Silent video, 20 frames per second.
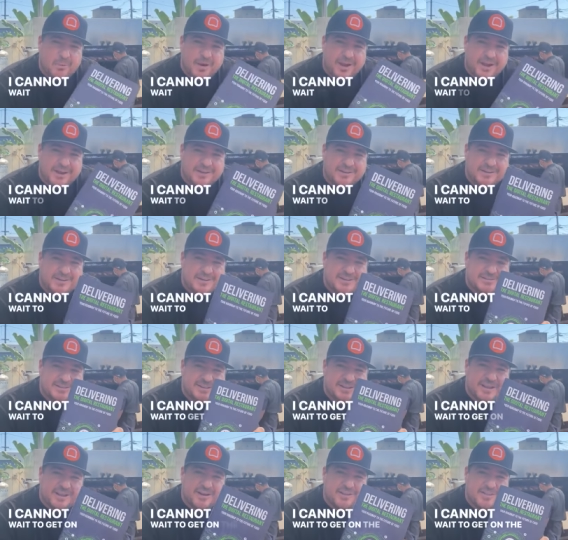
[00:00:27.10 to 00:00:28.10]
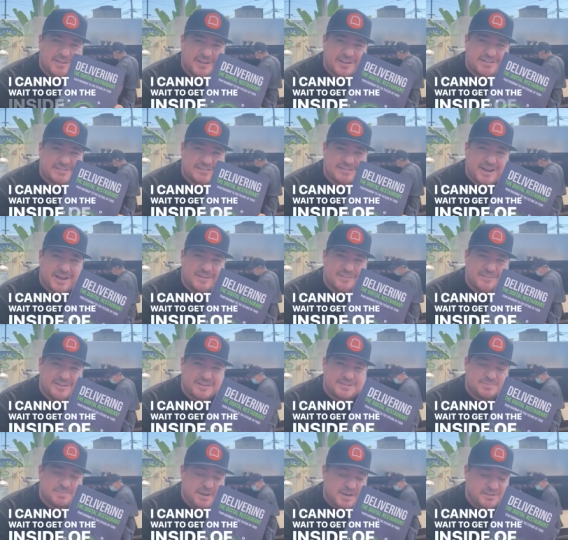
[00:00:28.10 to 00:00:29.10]
wait to get on the inside of
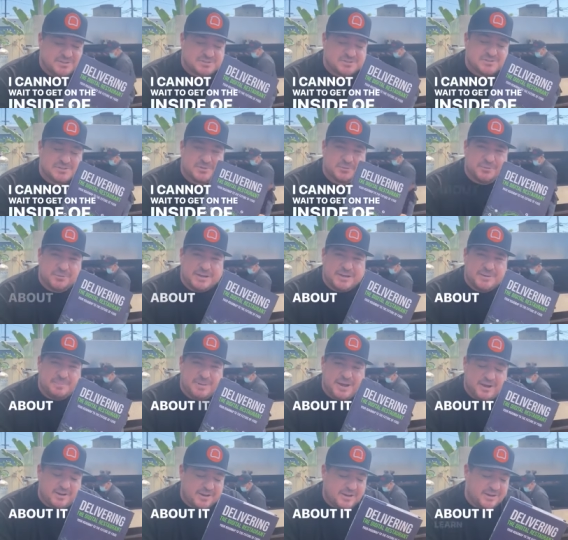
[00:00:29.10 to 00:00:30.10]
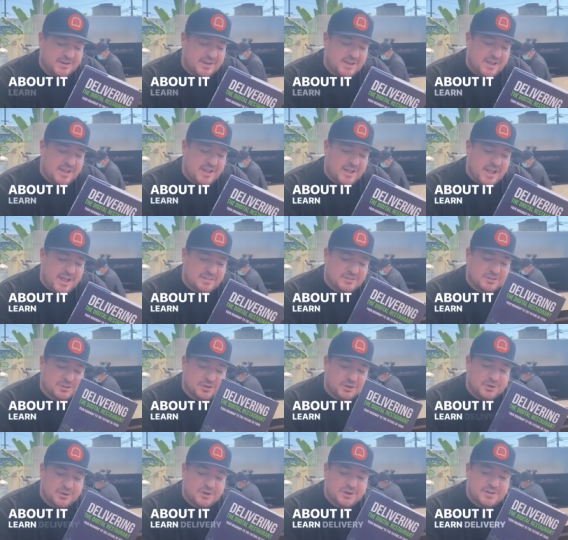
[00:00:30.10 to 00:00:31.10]
these pages to read about it
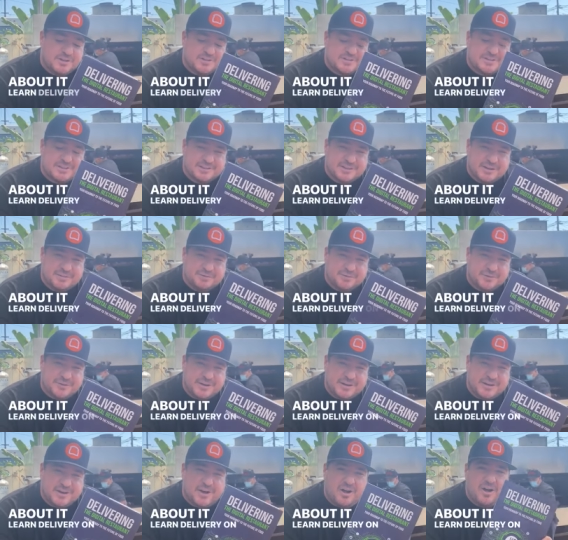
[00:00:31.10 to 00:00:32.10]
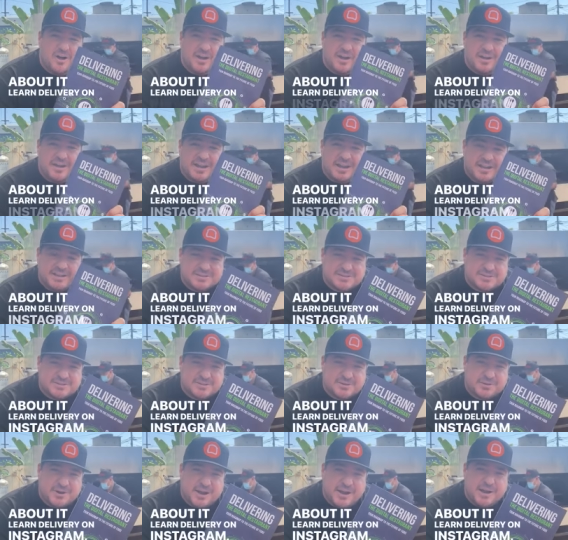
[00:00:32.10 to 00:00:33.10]
learn delivery on
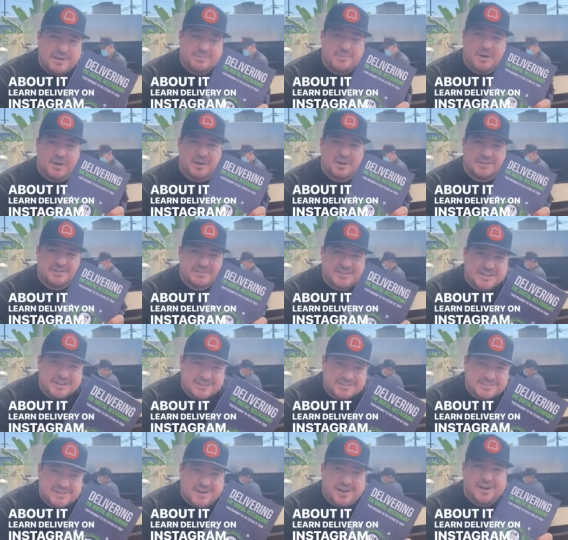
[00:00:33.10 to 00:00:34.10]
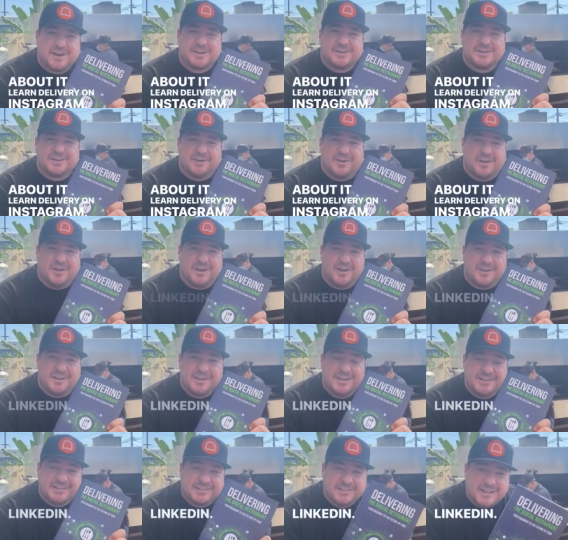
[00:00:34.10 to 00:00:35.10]
Instagram, on TikTok, on
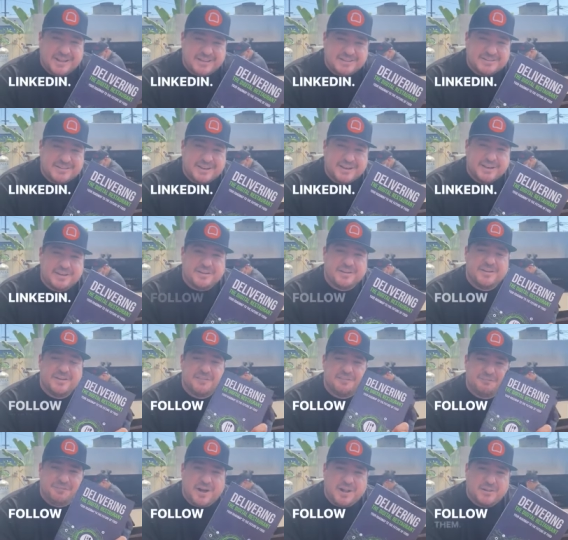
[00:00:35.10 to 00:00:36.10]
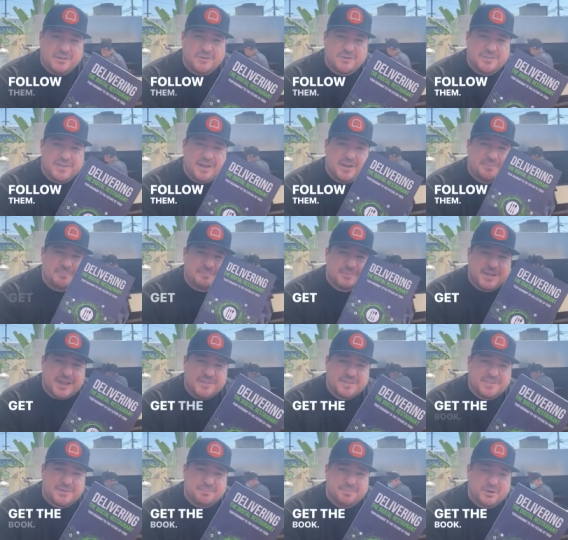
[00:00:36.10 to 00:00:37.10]
LinkedIn. Follow them,
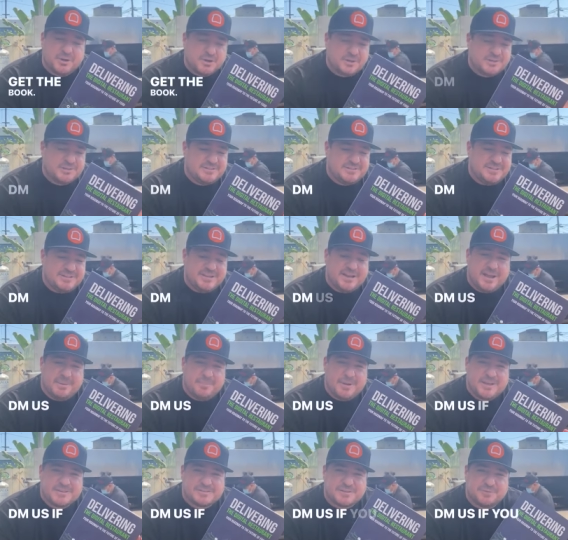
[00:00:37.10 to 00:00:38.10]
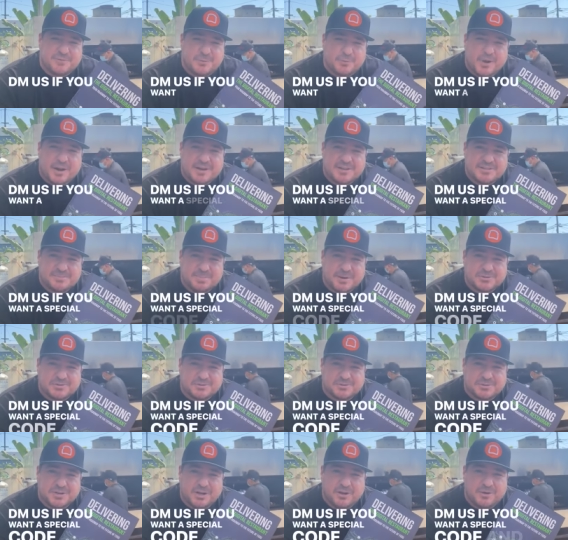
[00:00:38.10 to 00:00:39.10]
get the book, DM us if you want a
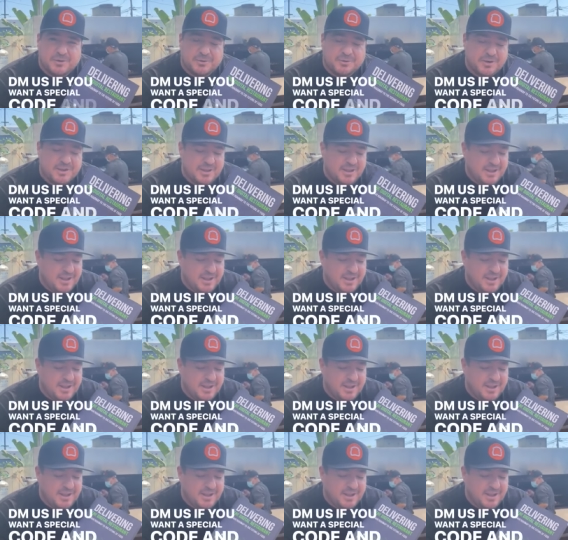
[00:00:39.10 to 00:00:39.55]
special code,